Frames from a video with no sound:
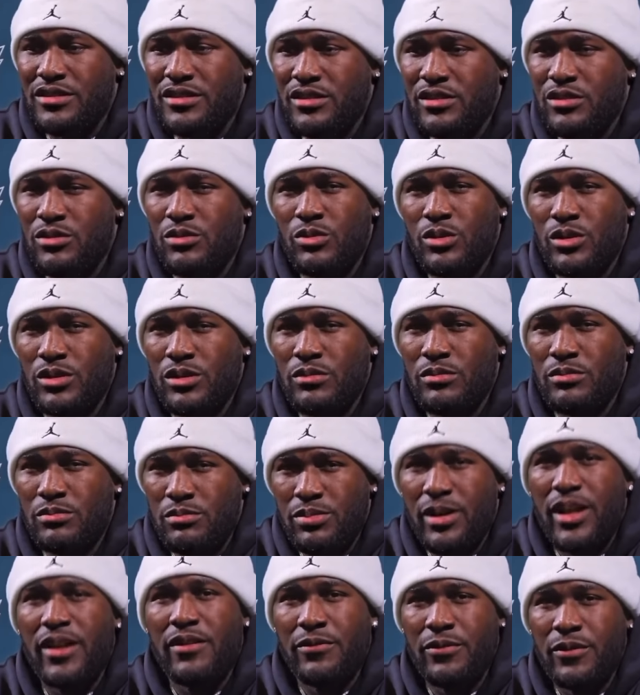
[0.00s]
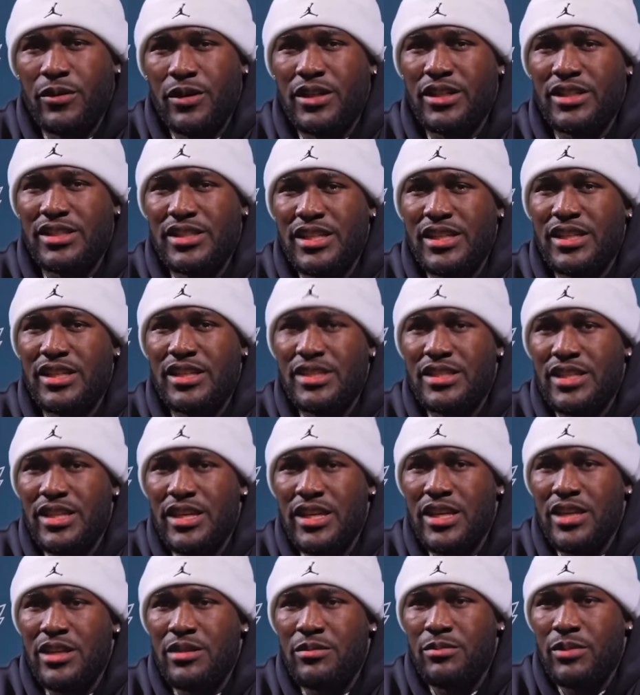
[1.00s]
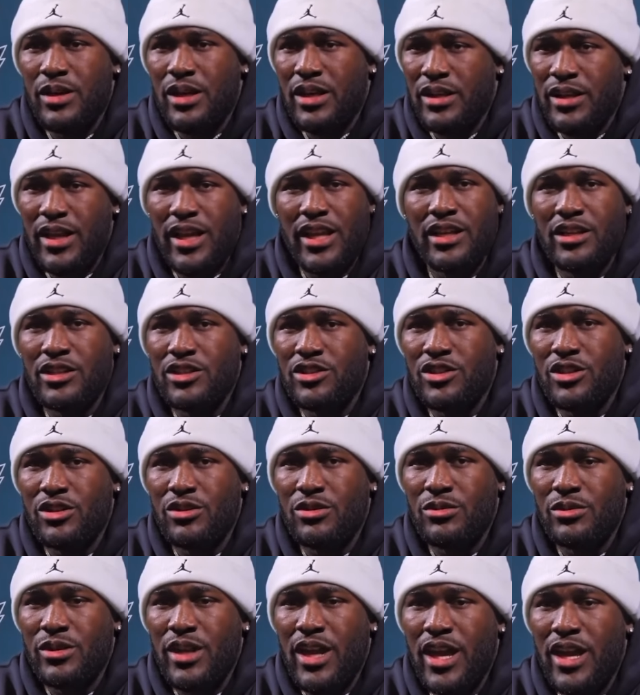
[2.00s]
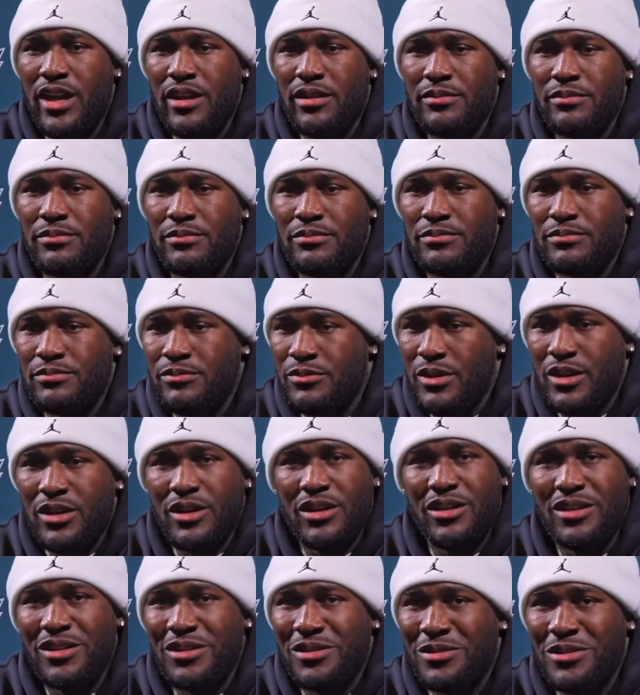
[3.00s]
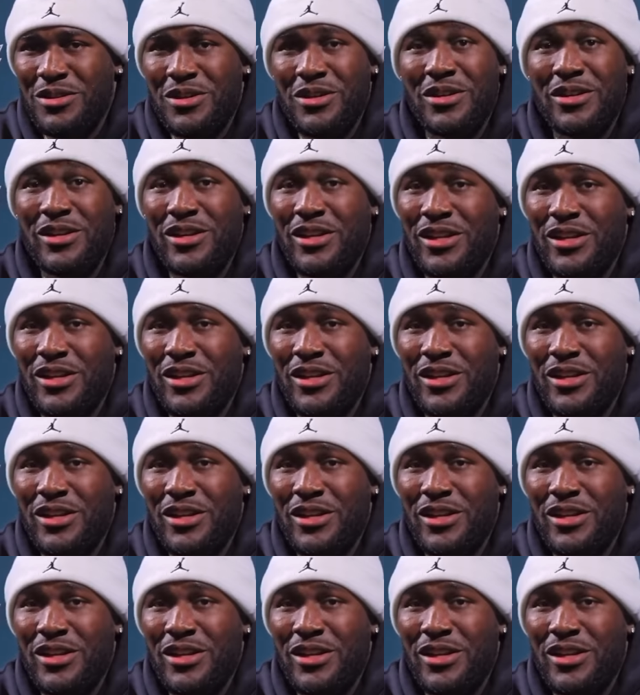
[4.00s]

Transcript: years old now, and that's pretty old. 26 years old, very old,